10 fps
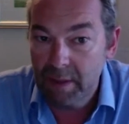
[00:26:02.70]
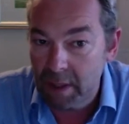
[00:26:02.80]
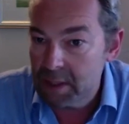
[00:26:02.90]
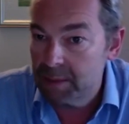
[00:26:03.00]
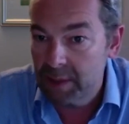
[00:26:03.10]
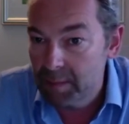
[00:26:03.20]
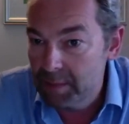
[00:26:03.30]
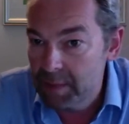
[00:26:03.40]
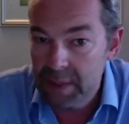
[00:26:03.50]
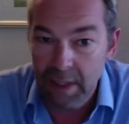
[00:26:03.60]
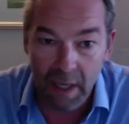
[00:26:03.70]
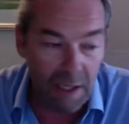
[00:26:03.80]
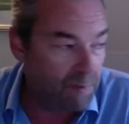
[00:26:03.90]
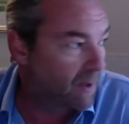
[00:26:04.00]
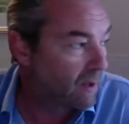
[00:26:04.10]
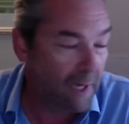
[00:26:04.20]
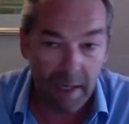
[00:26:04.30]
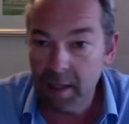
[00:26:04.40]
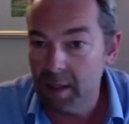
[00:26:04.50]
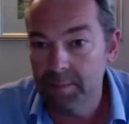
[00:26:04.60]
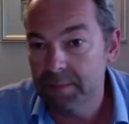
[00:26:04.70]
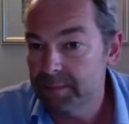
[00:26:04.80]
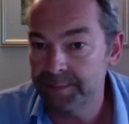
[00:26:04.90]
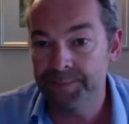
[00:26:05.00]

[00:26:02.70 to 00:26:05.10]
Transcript: Customer numbers, engagement, income,